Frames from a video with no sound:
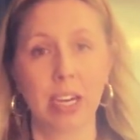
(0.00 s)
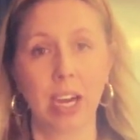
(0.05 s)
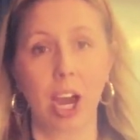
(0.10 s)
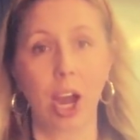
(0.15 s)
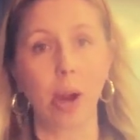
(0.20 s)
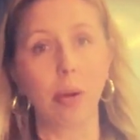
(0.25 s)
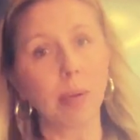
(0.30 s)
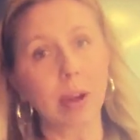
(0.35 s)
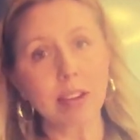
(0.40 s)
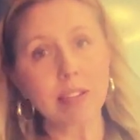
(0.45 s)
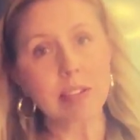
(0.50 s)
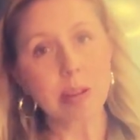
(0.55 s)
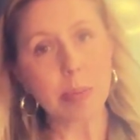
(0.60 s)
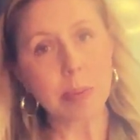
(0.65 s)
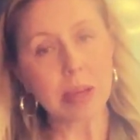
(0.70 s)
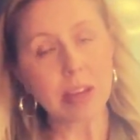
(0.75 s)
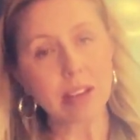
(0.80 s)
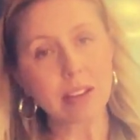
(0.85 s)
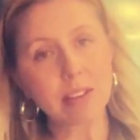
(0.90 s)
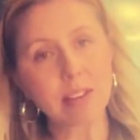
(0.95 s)
Our
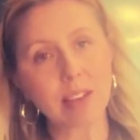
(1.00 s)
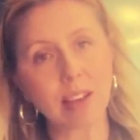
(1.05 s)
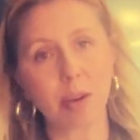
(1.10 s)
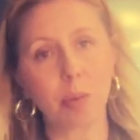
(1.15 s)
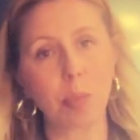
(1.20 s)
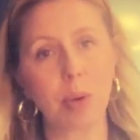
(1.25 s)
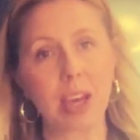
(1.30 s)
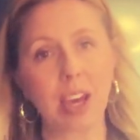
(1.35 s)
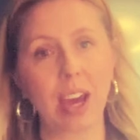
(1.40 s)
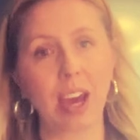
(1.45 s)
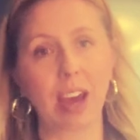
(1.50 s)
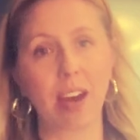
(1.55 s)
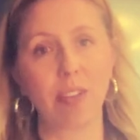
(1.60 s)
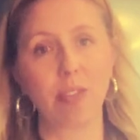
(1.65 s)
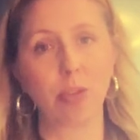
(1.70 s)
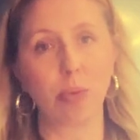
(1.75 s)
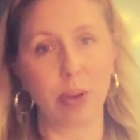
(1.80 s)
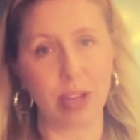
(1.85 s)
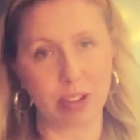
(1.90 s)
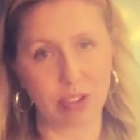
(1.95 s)
recipes that we
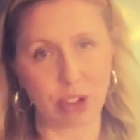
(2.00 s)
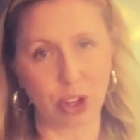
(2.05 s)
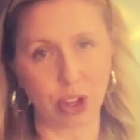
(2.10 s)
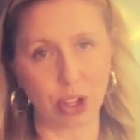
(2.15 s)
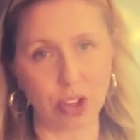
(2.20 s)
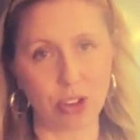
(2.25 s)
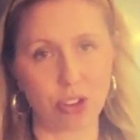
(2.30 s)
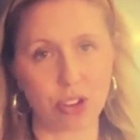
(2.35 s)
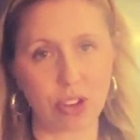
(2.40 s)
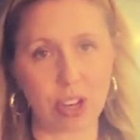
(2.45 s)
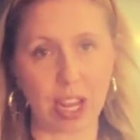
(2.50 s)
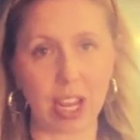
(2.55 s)
have researched